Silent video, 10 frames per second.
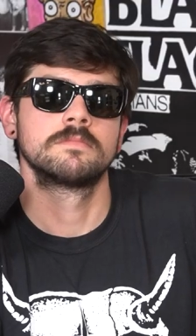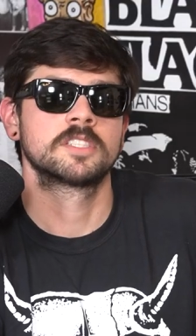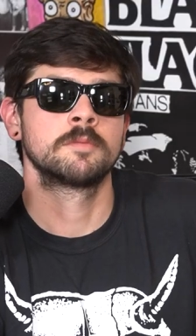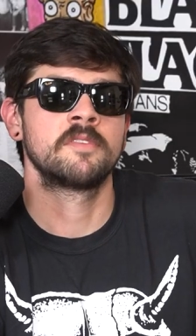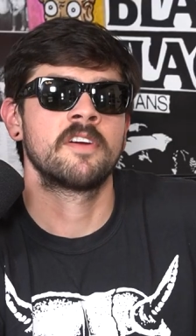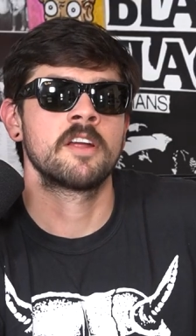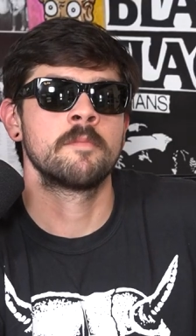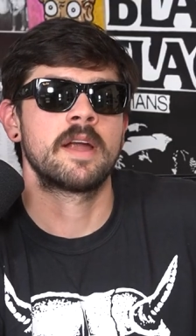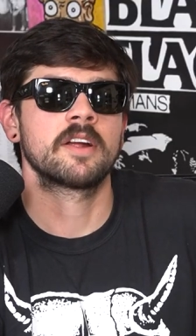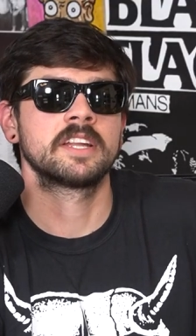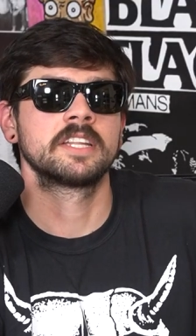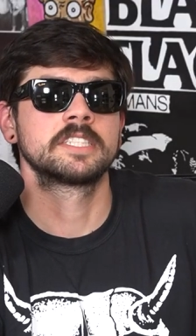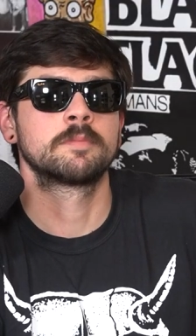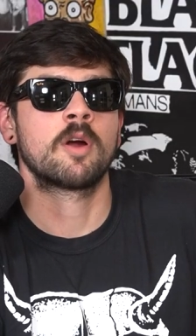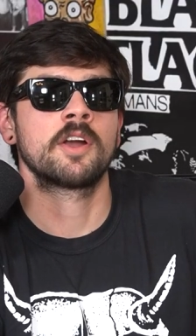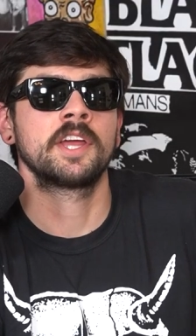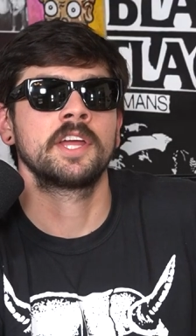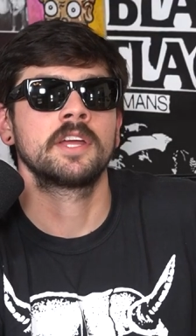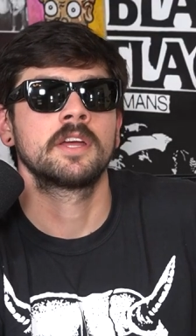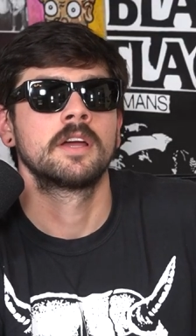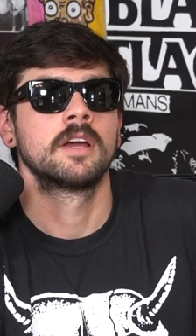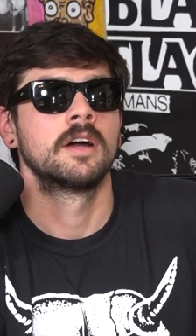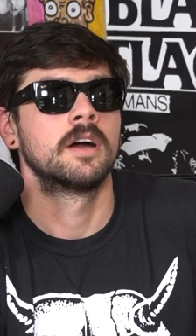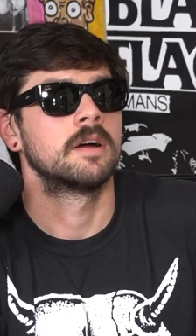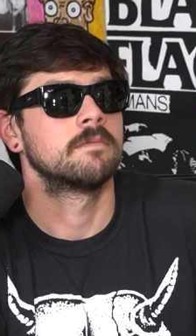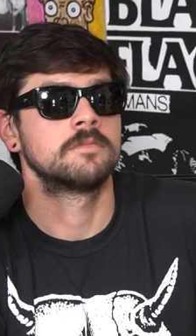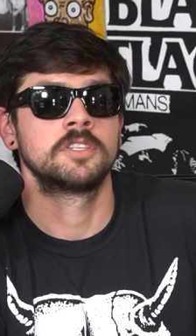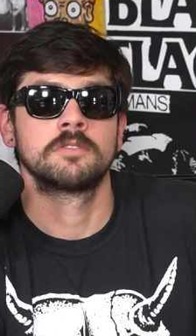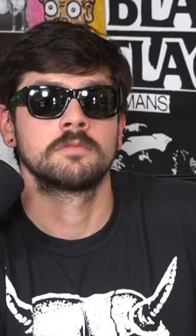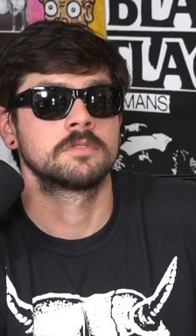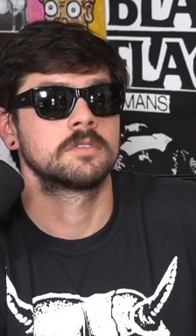It's gonna be very American at this party, you know.